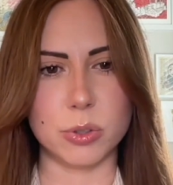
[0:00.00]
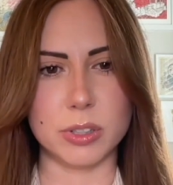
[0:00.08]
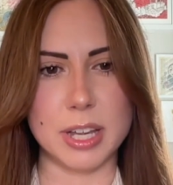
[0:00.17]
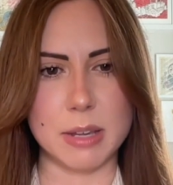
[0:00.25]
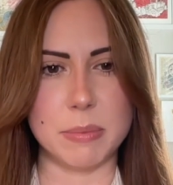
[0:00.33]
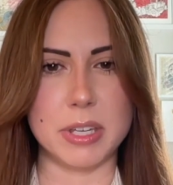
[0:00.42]
tool
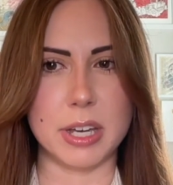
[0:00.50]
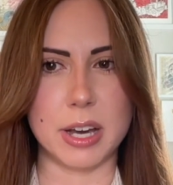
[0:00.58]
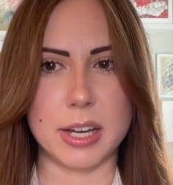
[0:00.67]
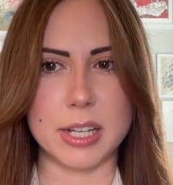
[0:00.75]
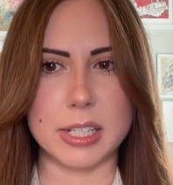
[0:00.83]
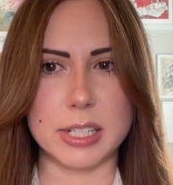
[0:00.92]

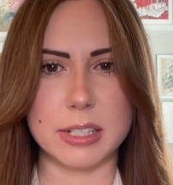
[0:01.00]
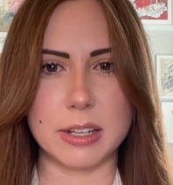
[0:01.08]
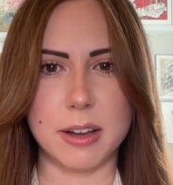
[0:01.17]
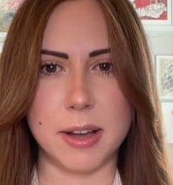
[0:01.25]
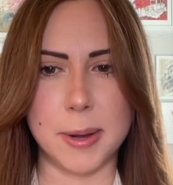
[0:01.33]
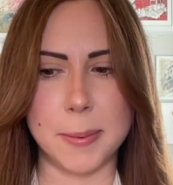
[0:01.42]
APIs?
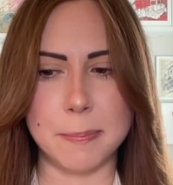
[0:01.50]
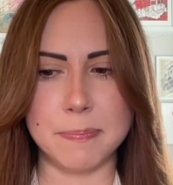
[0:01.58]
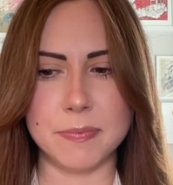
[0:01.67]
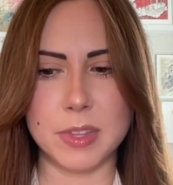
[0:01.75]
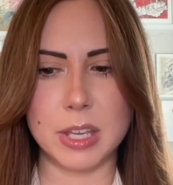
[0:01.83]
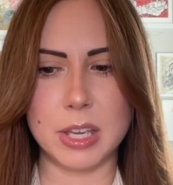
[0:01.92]

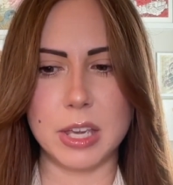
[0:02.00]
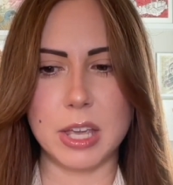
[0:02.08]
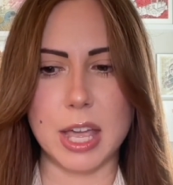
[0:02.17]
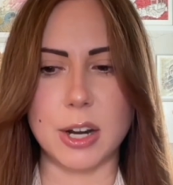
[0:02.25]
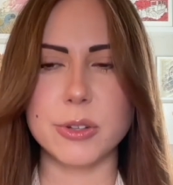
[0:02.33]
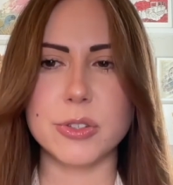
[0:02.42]

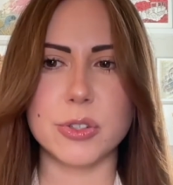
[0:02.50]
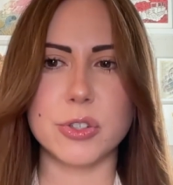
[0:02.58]
And also,